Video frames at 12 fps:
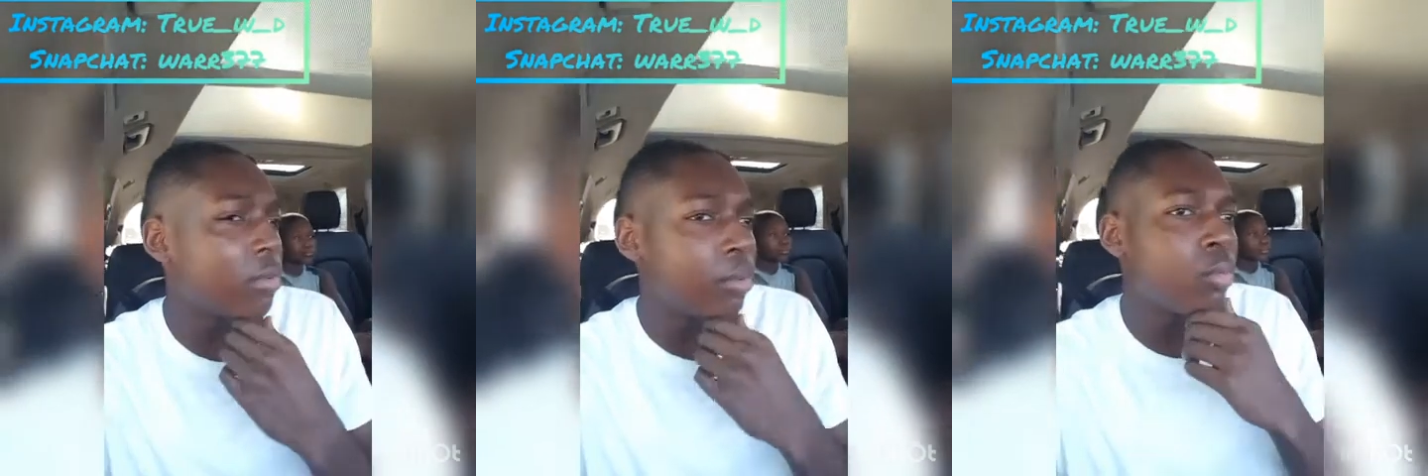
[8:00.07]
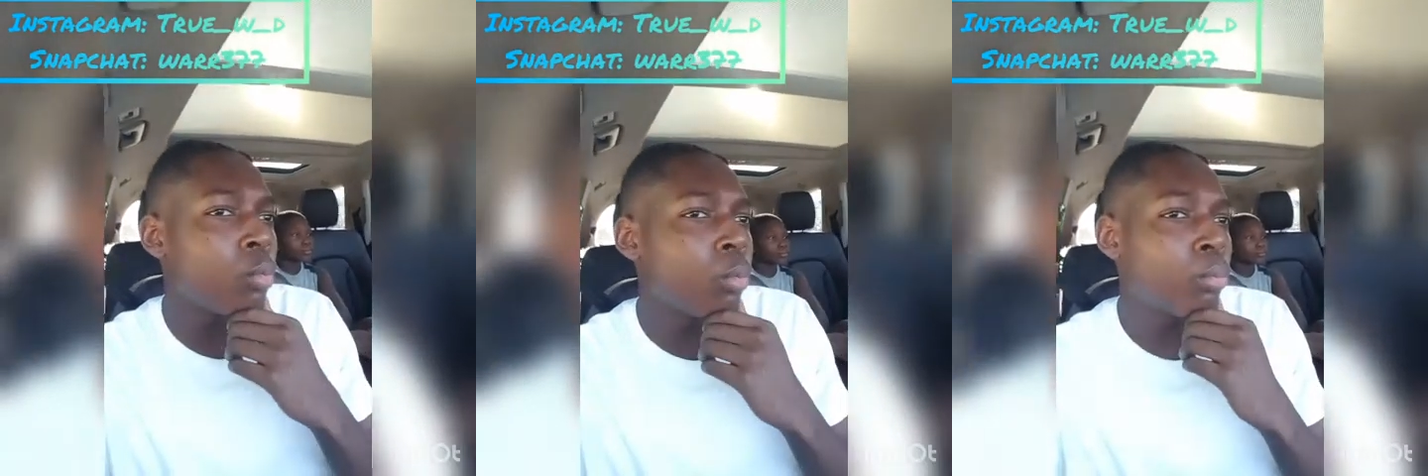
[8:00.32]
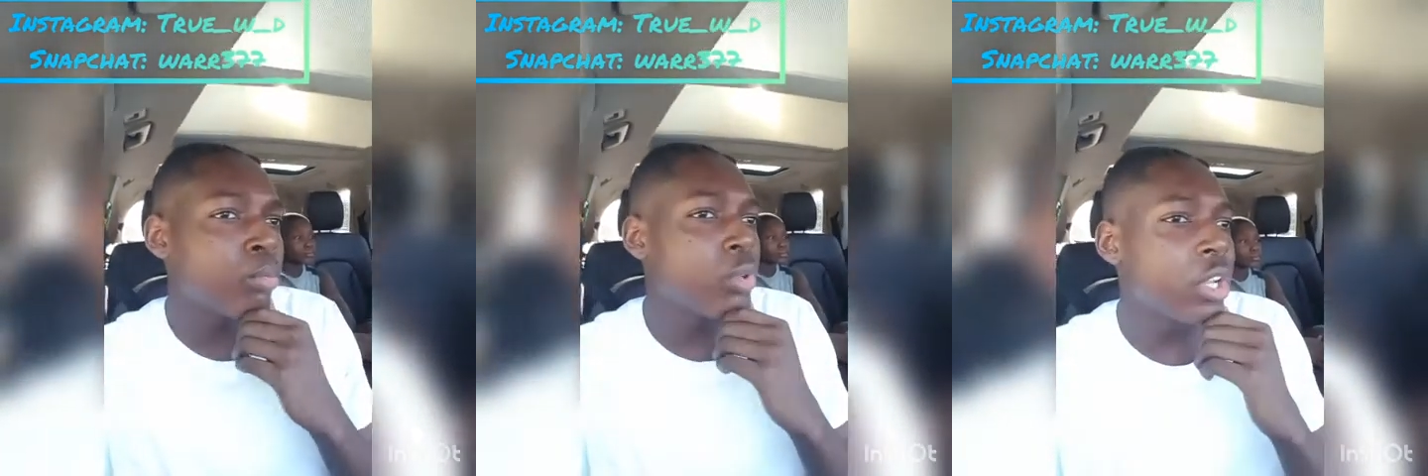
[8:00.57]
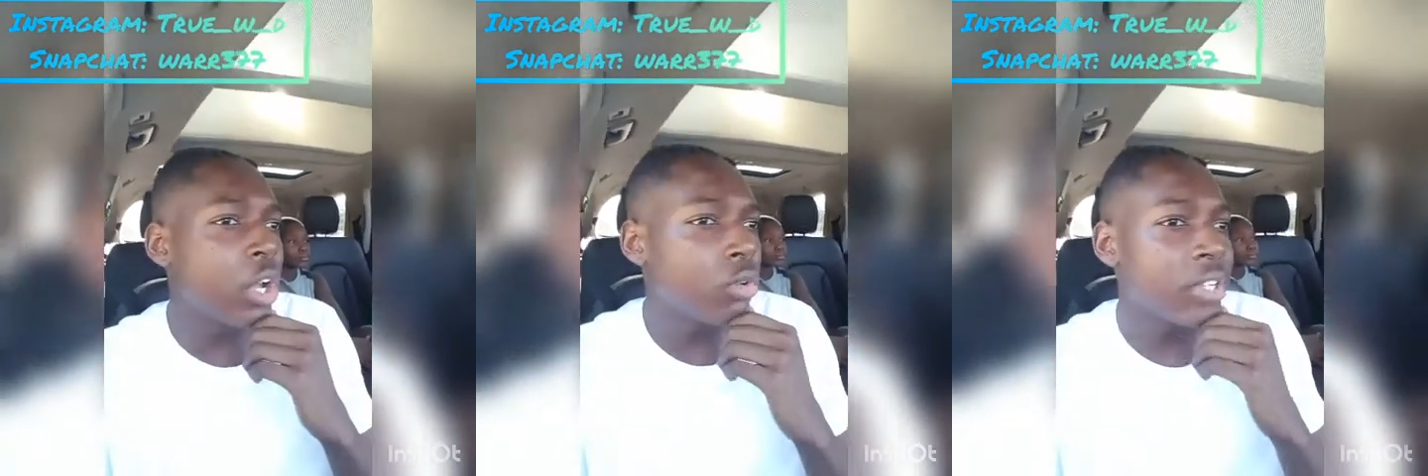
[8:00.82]
them
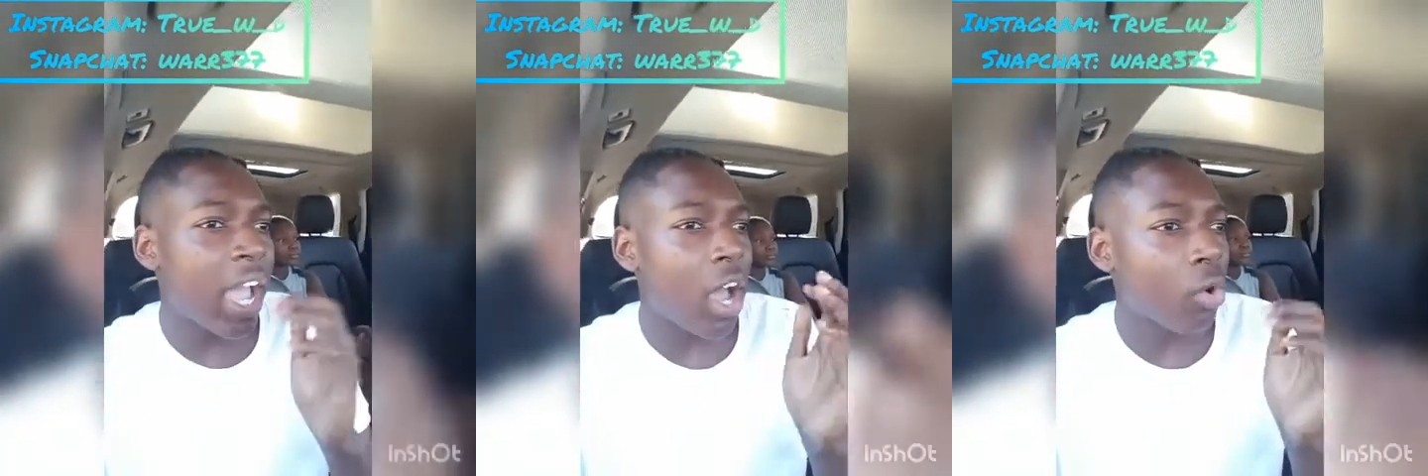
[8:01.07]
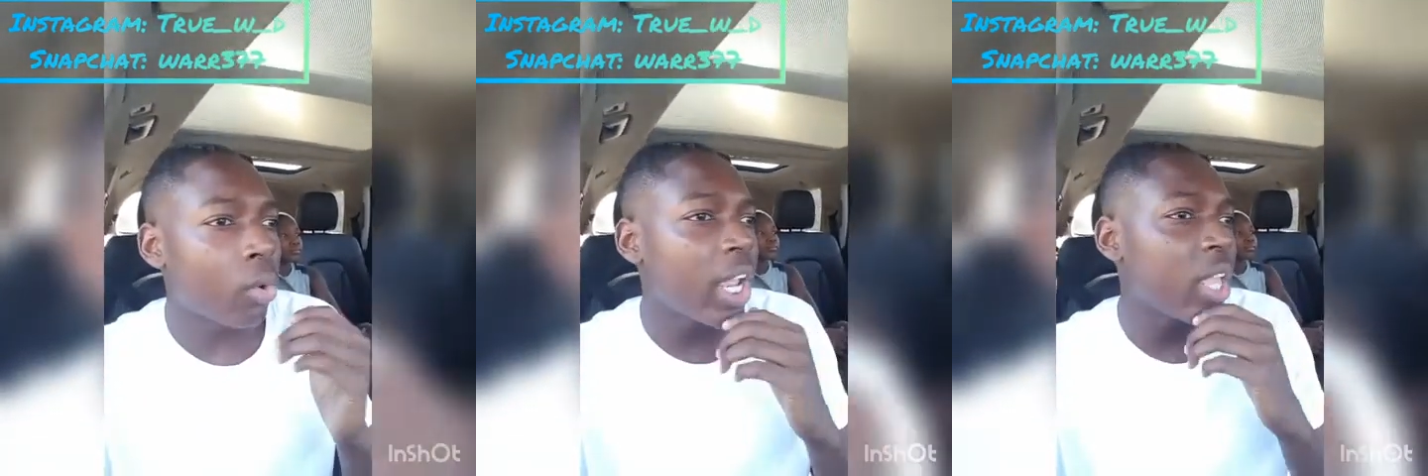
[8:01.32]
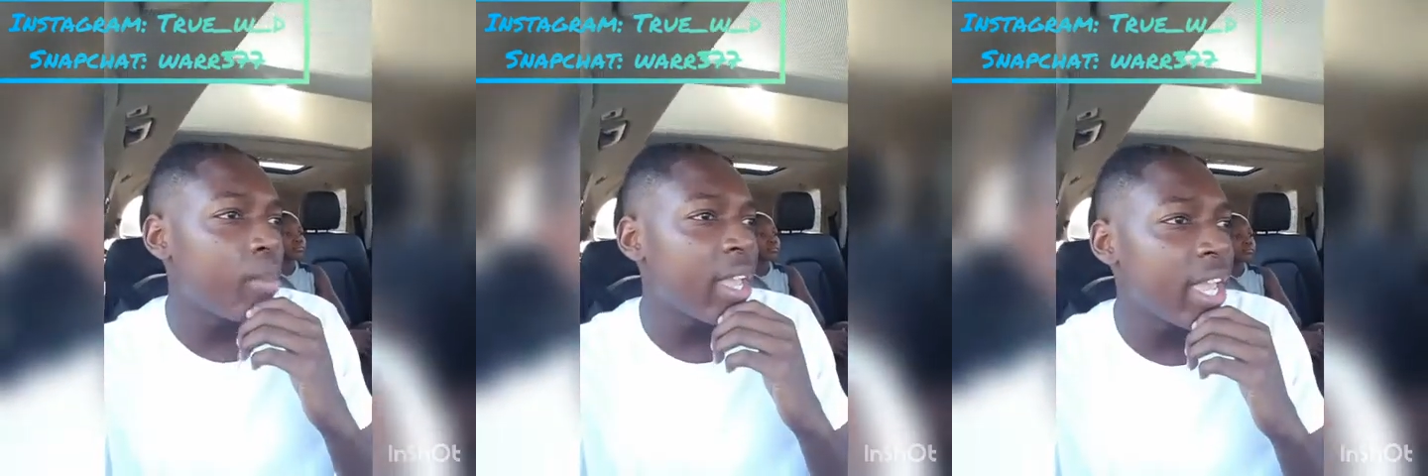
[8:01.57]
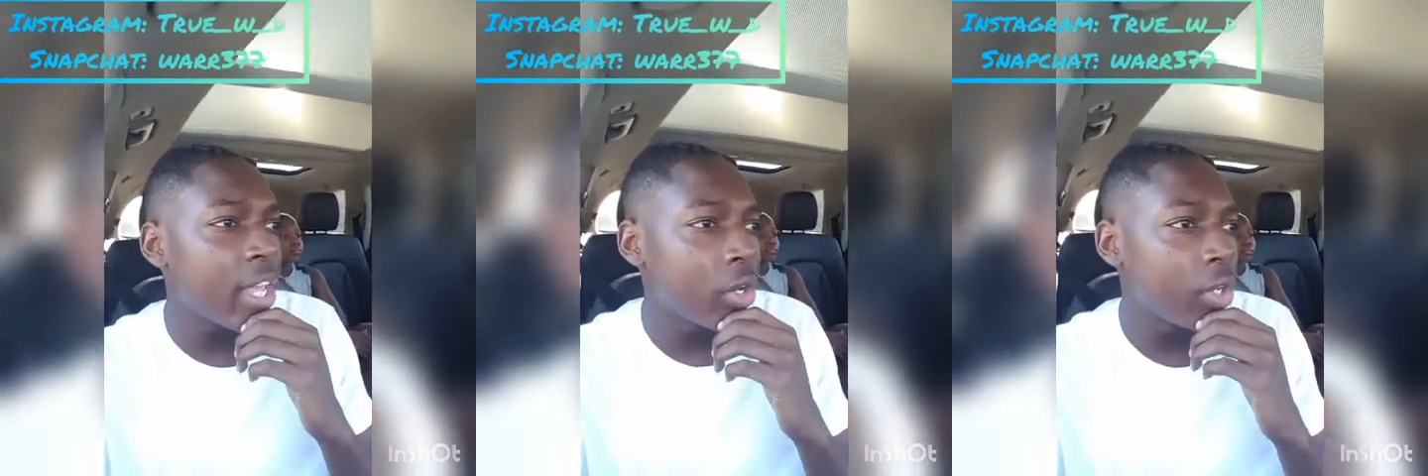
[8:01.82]
downgrade
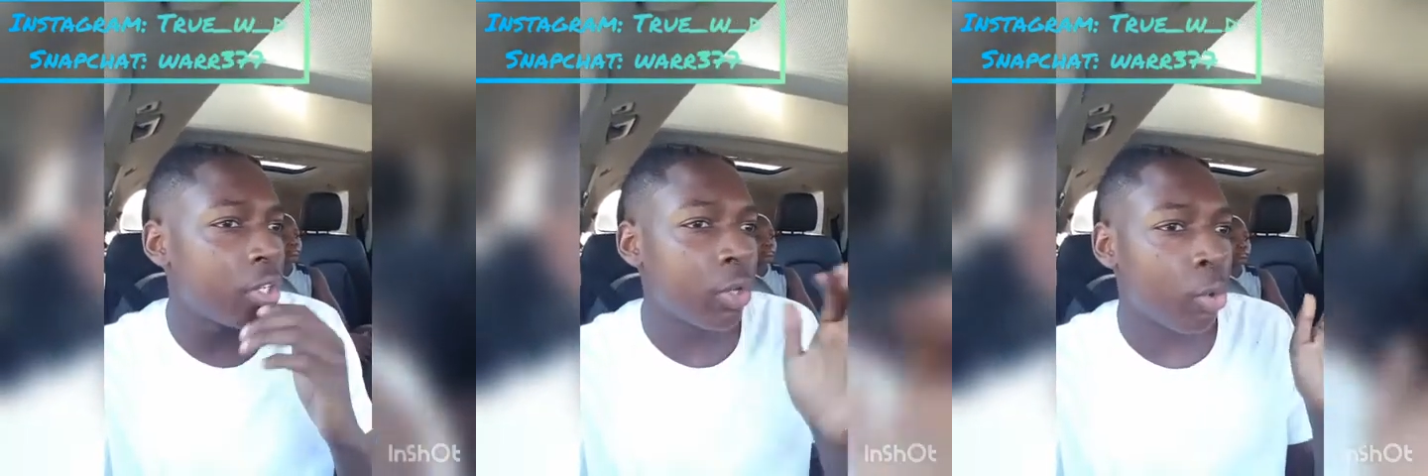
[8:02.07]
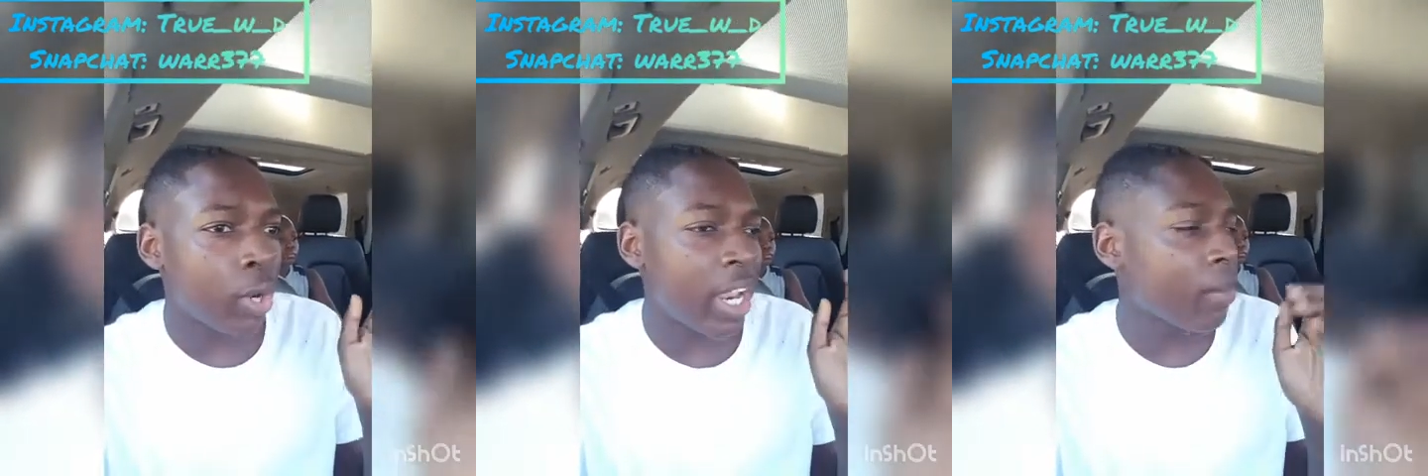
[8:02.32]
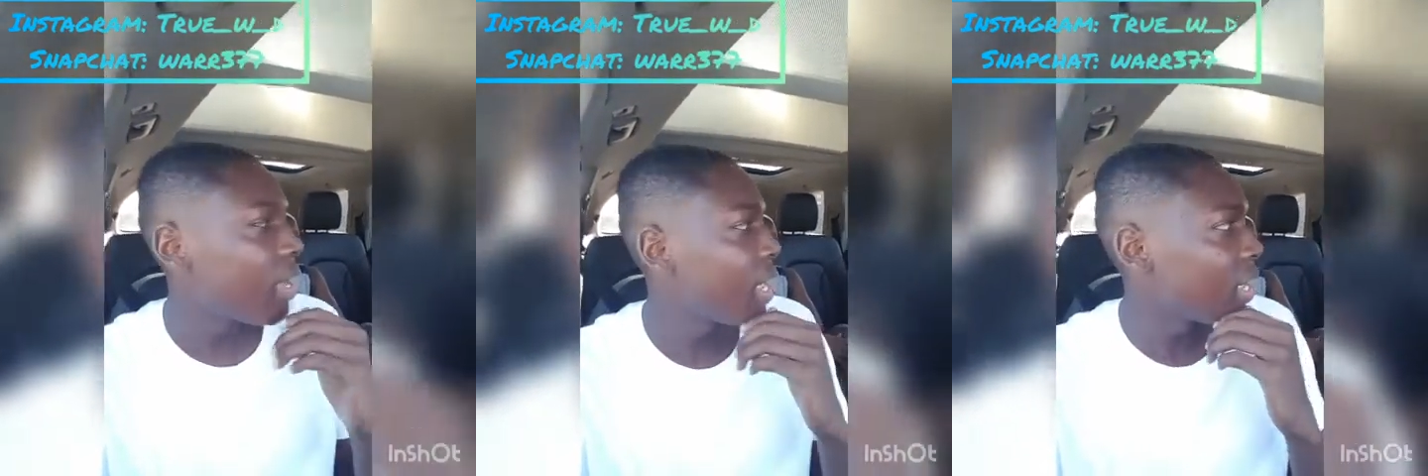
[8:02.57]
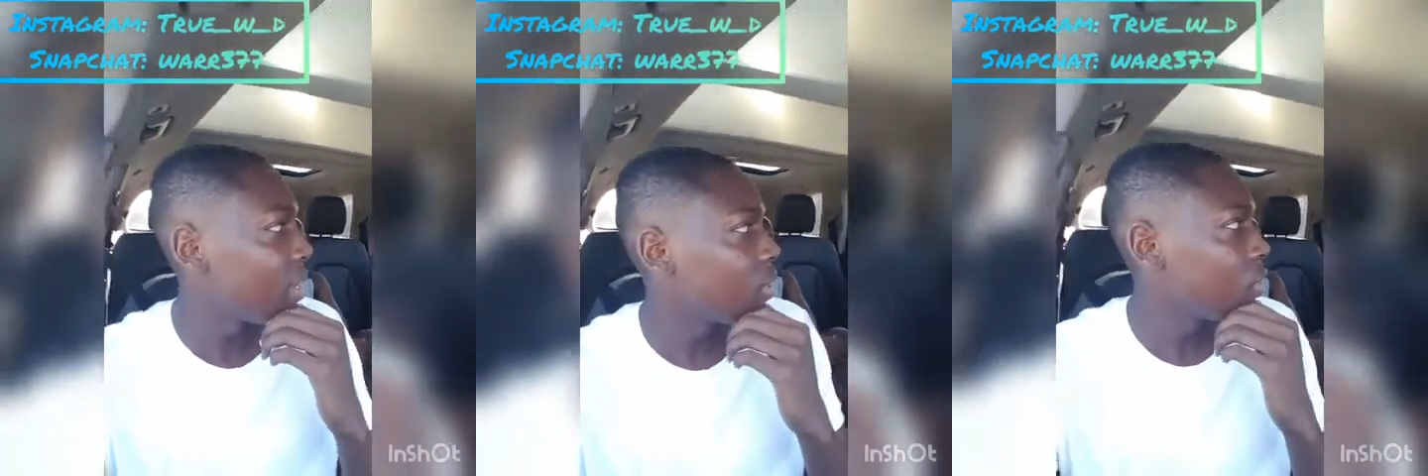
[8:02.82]
men, degrade
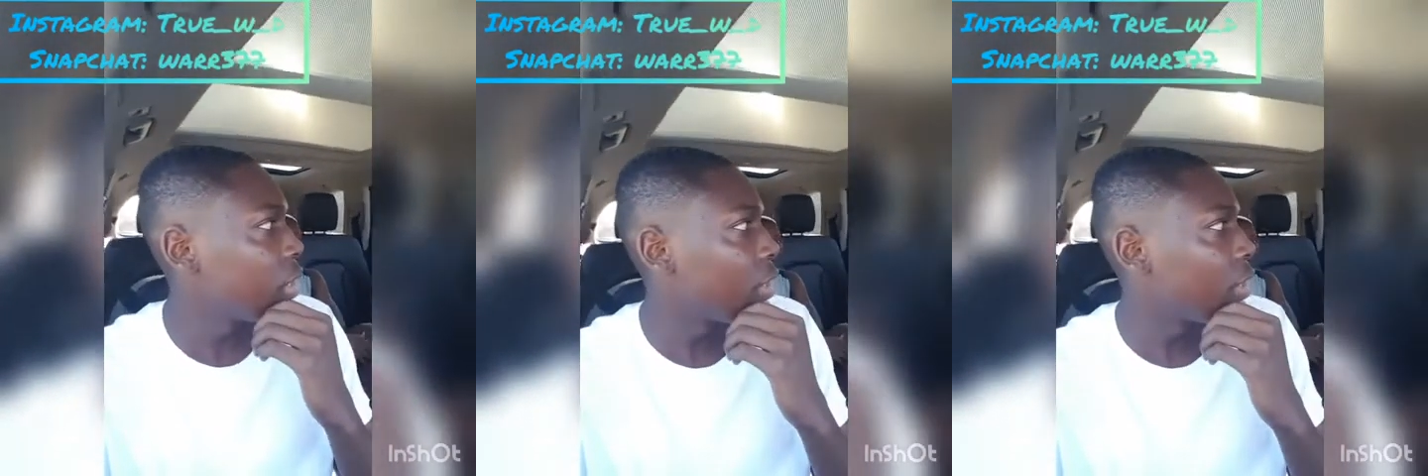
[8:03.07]
men,